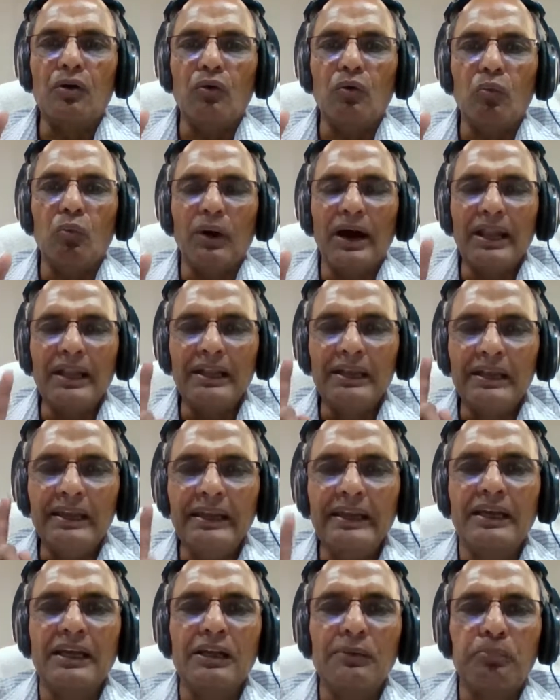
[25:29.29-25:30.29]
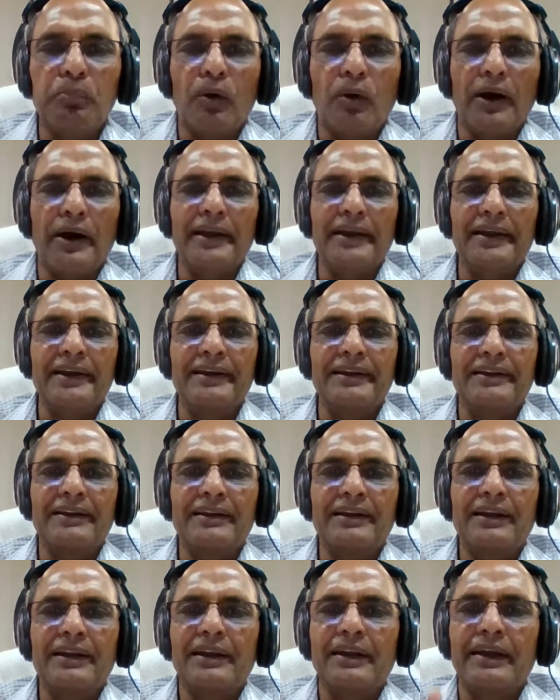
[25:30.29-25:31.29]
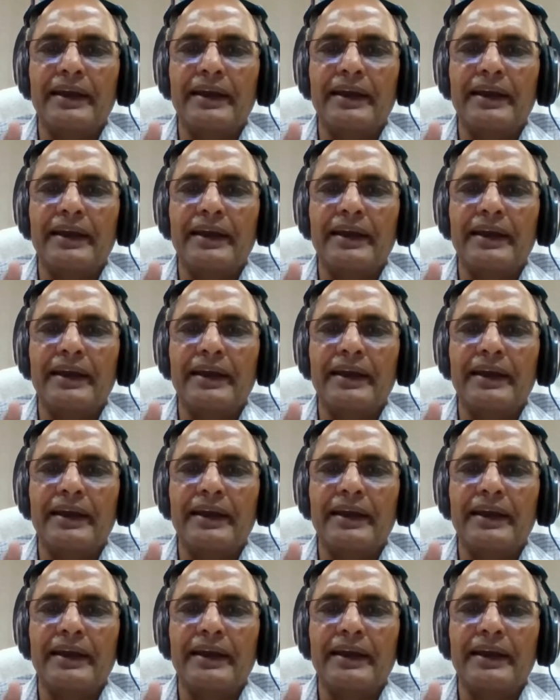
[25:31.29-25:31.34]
one legal point